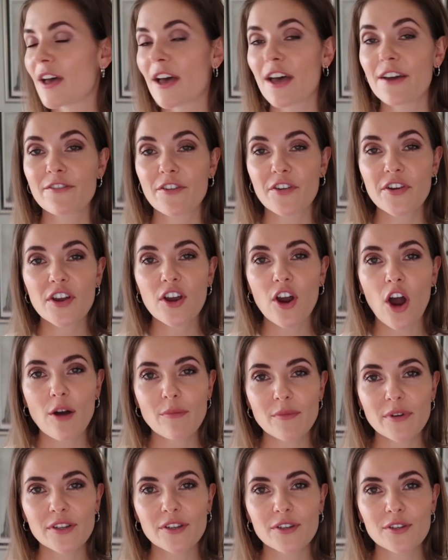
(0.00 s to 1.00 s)
A very
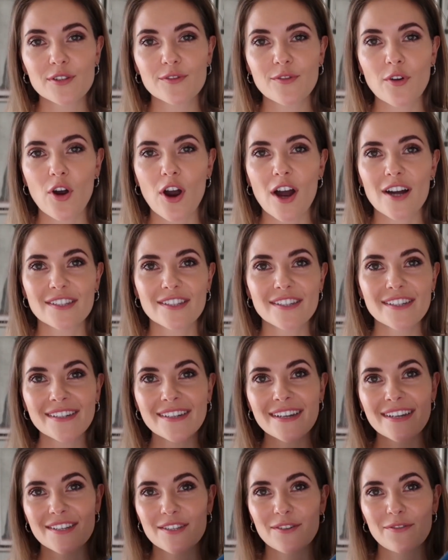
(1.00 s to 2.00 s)
common use for cotton
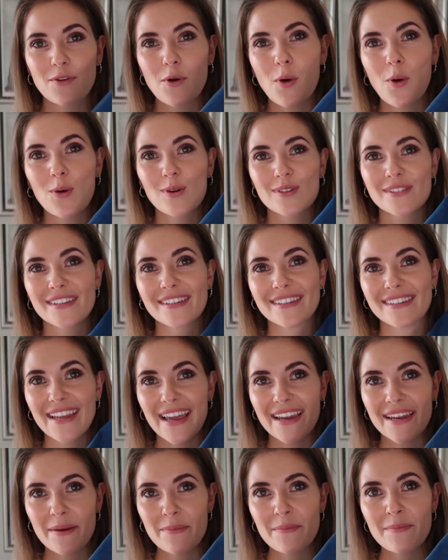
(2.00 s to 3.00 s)
is, of course,
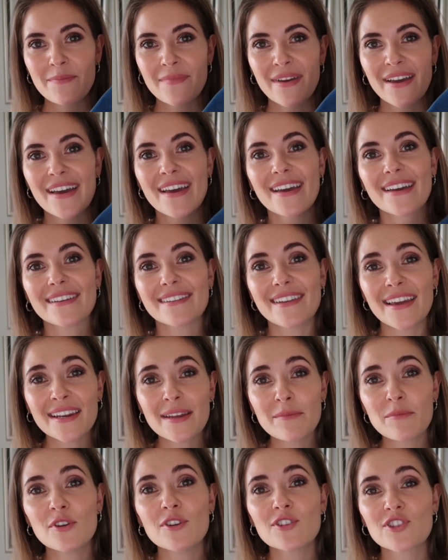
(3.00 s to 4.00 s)
denim.
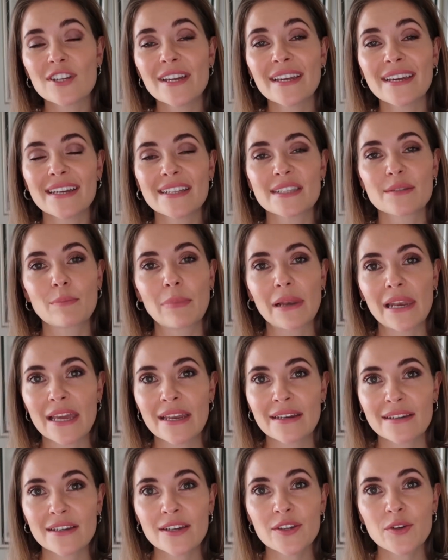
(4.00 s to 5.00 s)
Denim usually gets
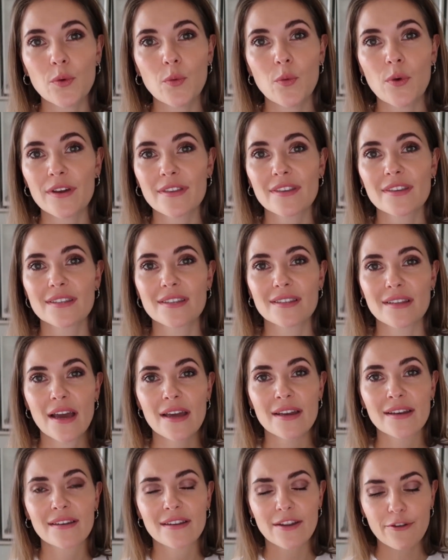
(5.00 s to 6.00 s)
blended with
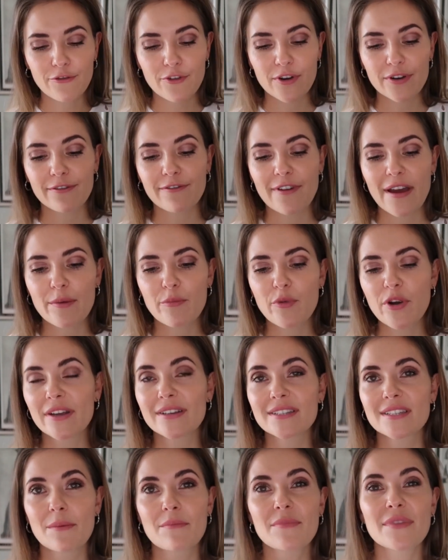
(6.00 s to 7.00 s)
a different fabric,
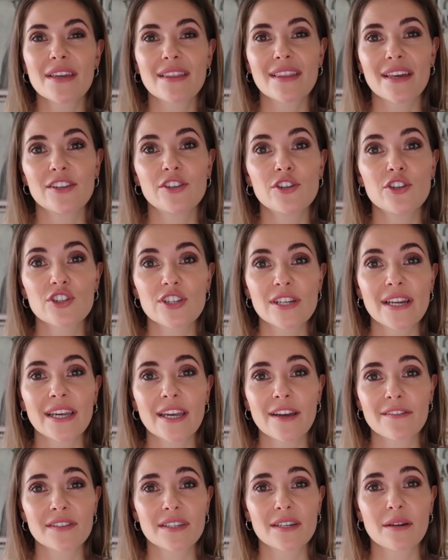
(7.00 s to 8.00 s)
something that usually
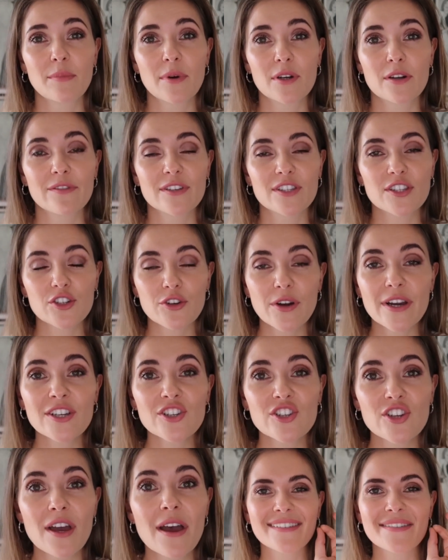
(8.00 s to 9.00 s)
gives it a bit of a
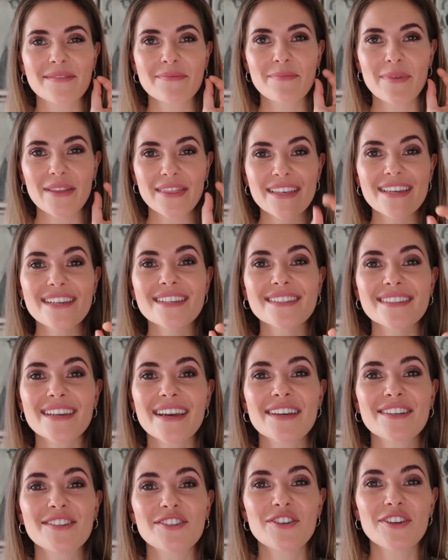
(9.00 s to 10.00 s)
stretch. But these
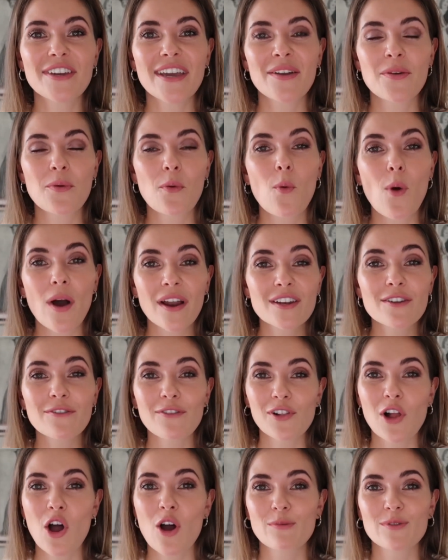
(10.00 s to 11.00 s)
days you get
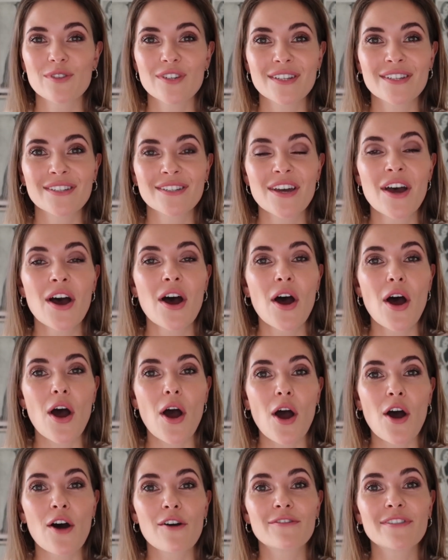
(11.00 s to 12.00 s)
wonderful options
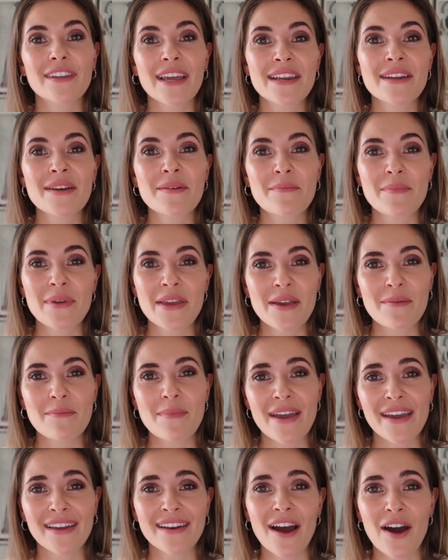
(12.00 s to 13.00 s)
of denim being
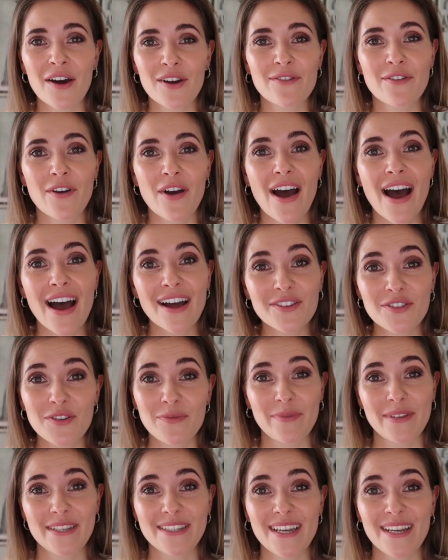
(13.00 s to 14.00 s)
made out of
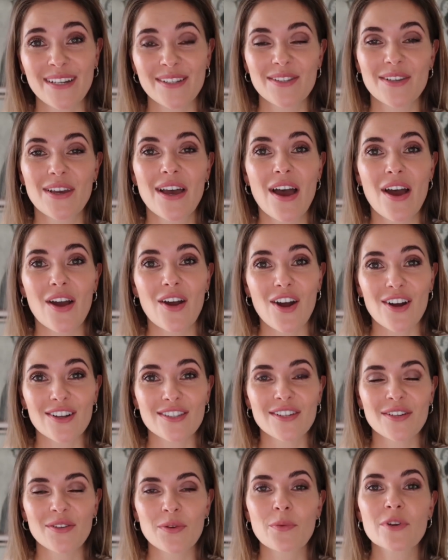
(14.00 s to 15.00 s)
100%
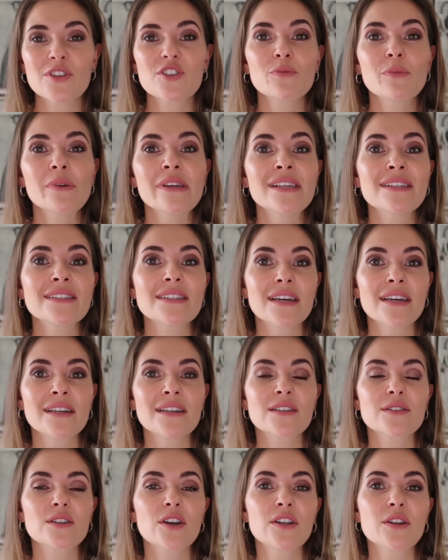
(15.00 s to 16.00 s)
cotton, which means it
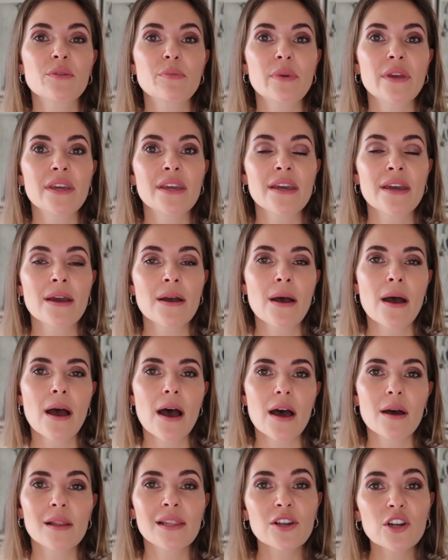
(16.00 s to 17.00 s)
is going to be
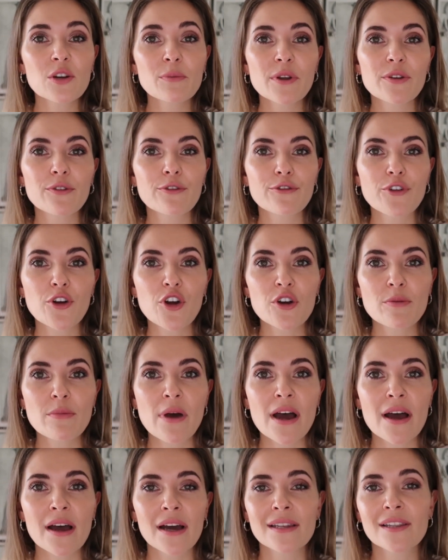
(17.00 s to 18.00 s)
a little bit
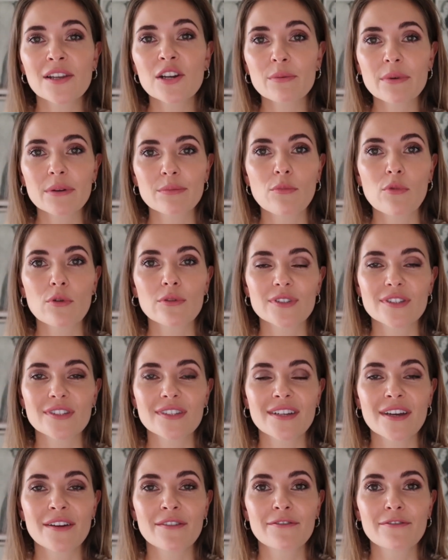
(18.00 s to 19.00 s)
firmer, a little bit more
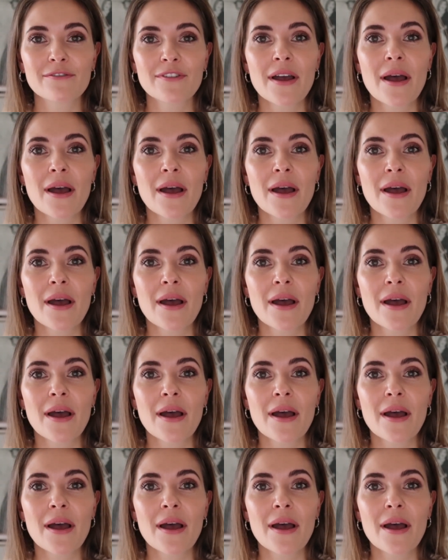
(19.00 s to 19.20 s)
stiff,